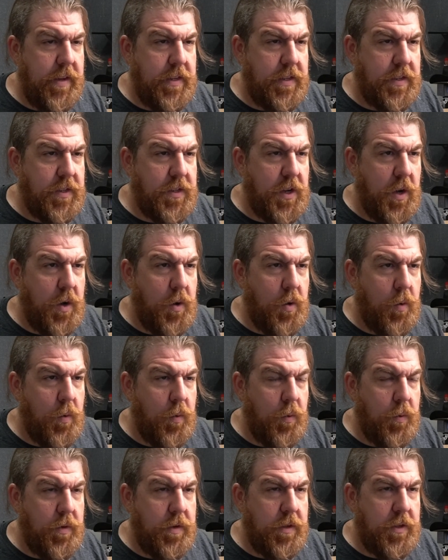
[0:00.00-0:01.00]

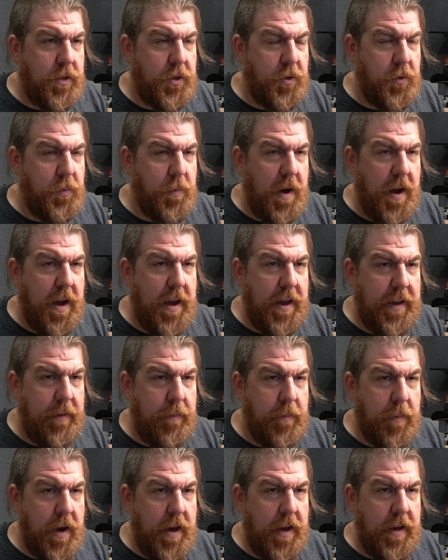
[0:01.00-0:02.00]
So to
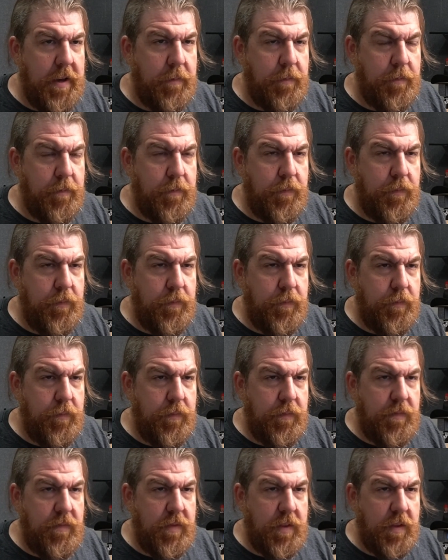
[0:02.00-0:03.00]
my
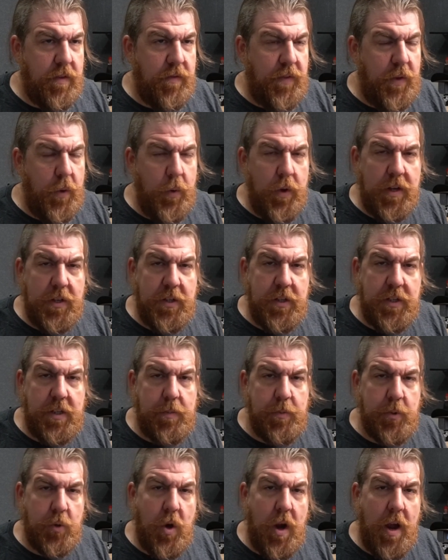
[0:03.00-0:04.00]
few dozen
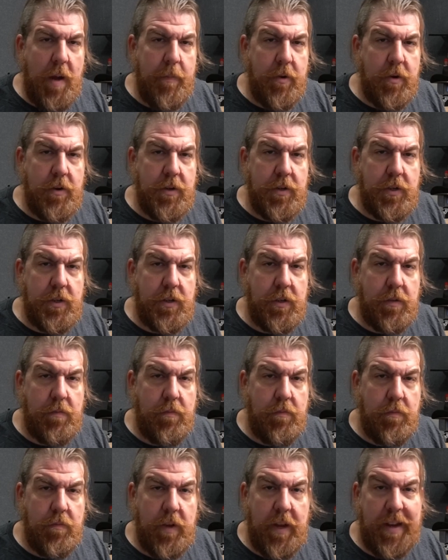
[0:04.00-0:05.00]
subscribers,
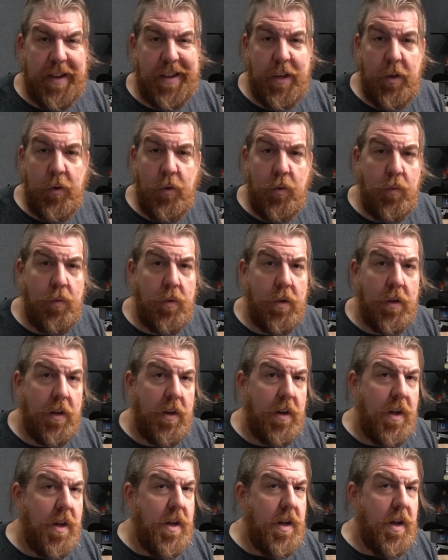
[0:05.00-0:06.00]
thank you.
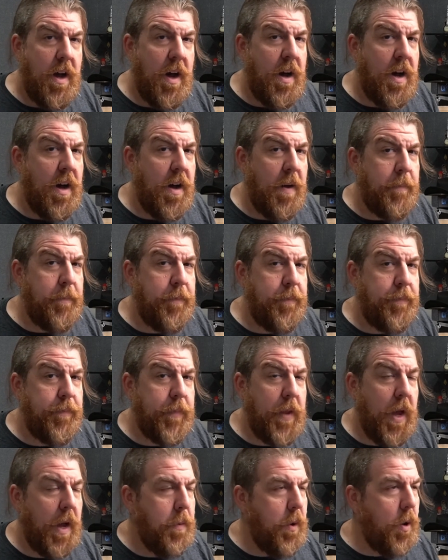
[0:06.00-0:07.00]
I'm
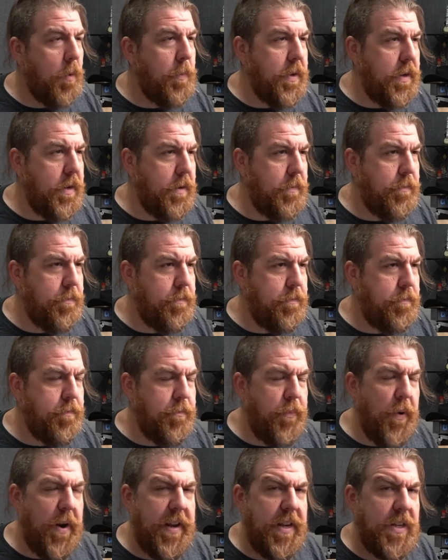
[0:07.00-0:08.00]
hoping to
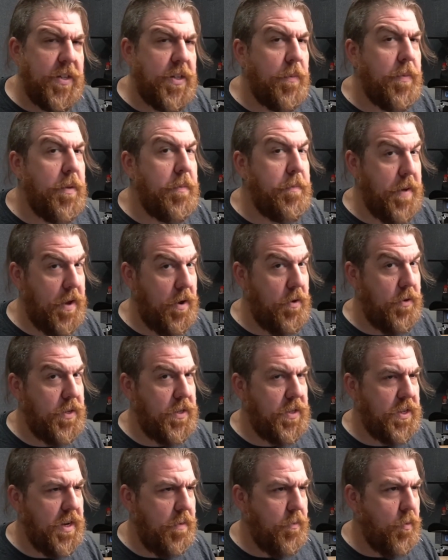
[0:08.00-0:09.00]
bring you something better
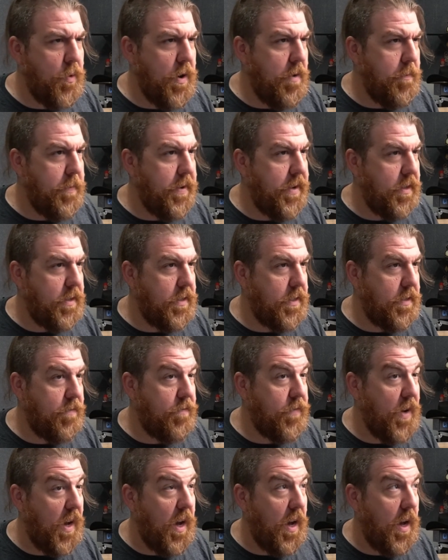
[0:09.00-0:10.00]
this time around, because
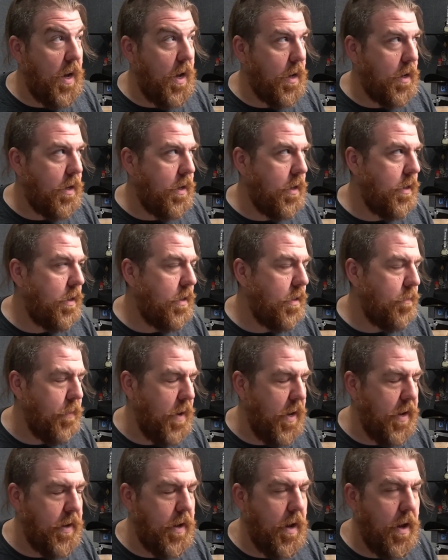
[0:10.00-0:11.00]
fuck,
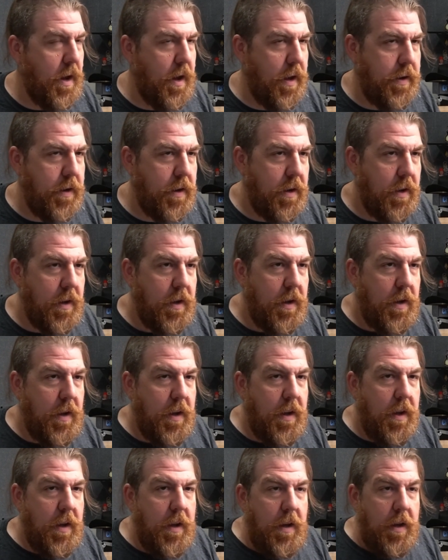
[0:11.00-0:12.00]
my God.
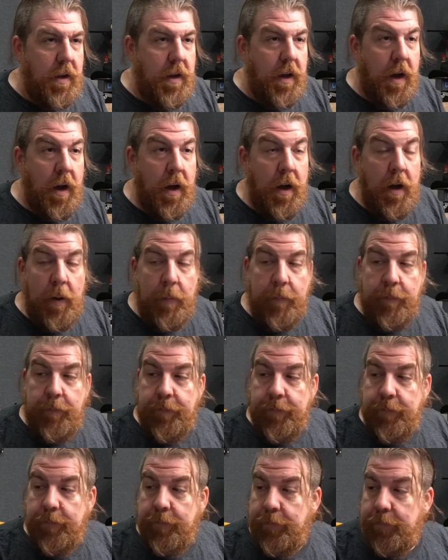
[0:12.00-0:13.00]

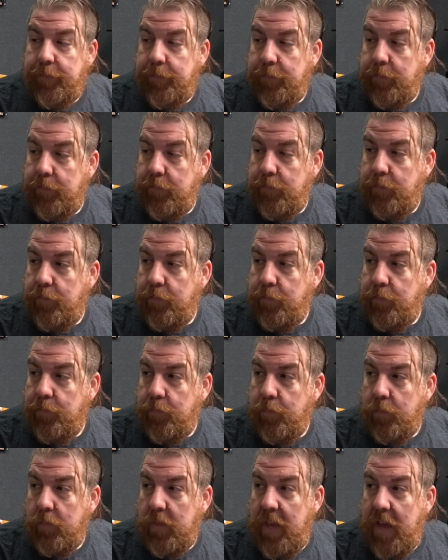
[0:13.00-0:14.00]

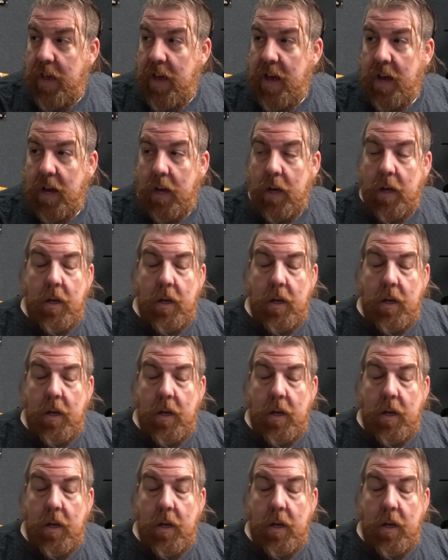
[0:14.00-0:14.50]
Yeah.